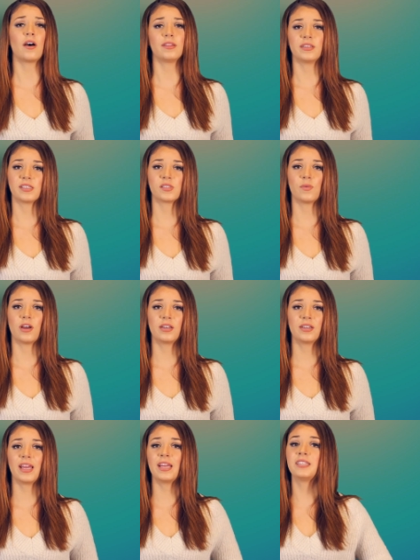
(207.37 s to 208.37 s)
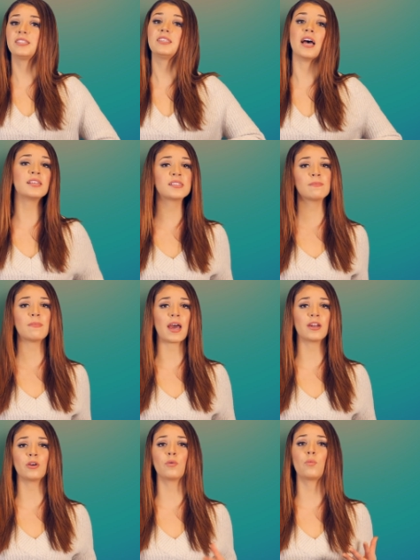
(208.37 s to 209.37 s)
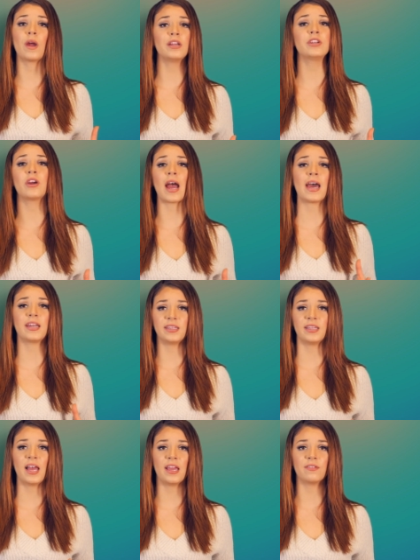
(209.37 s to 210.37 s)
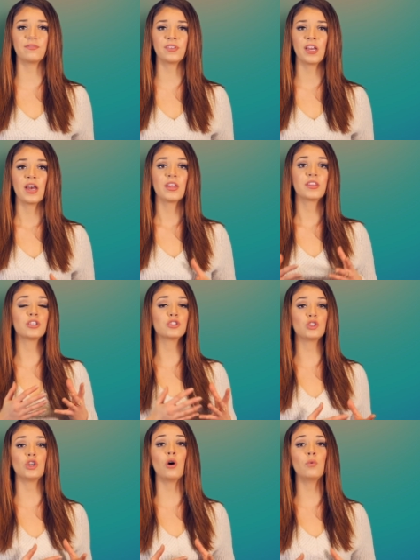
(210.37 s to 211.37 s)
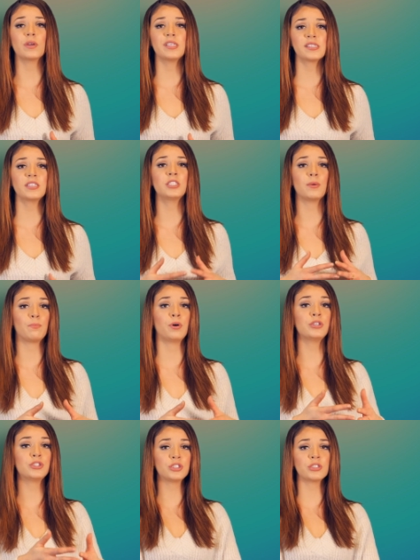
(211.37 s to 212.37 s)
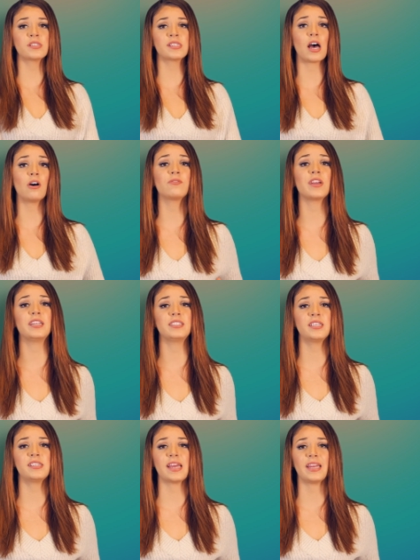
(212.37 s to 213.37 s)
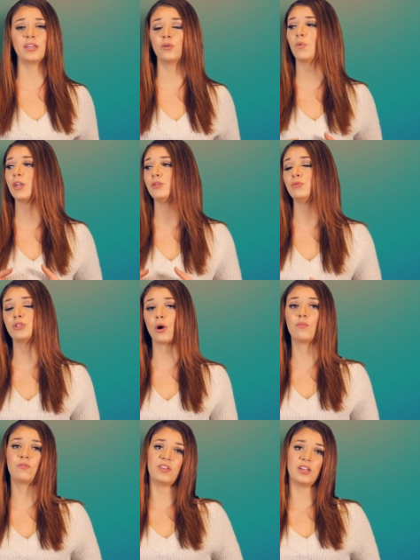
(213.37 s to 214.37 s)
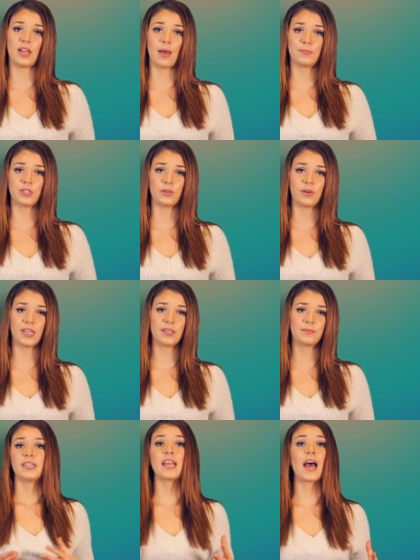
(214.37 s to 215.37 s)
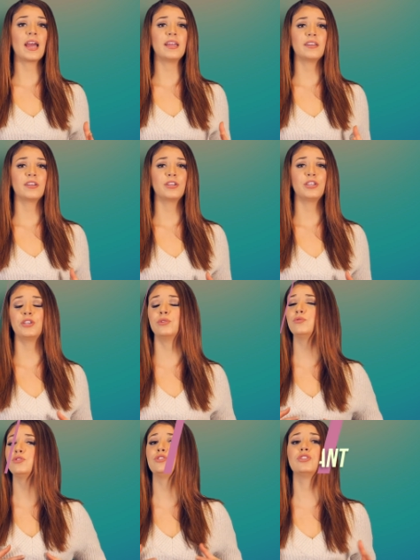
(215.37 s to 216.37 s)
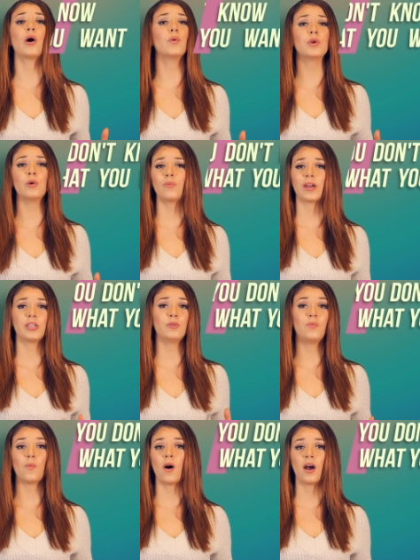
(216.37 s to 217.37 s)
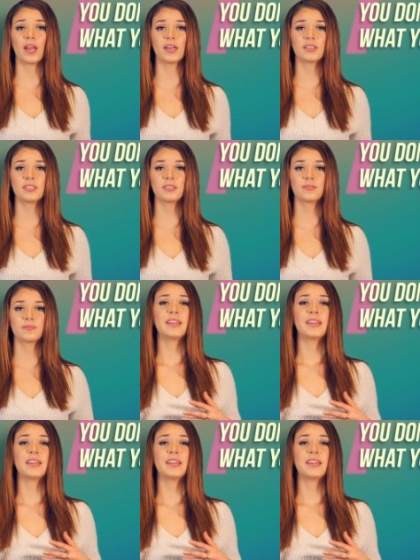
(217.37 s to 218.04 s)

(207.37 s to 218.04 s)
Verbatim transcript: on this one. It doesn't matter where you're at in life. There's no reason to push yourself into dating when you don't feel up to it. Nine, you don't know what you want.